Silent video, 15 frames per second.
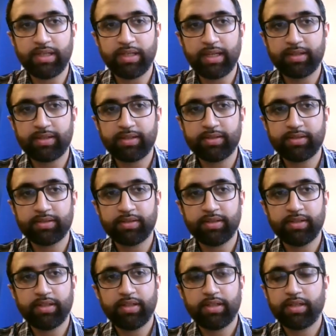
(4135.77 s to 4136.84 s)

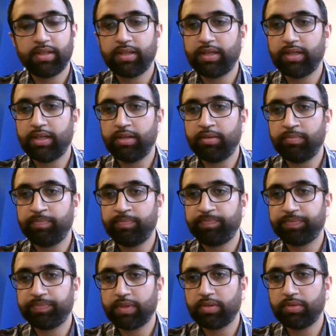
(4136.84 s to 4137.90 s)

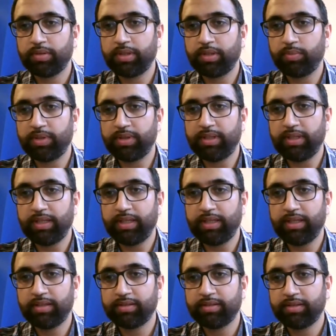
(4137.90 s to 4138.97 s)
link.With
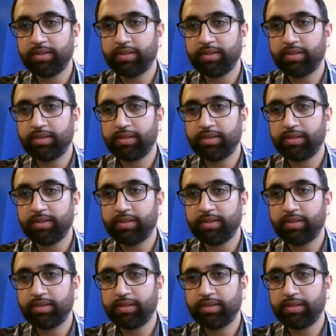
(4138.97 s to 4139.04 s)
the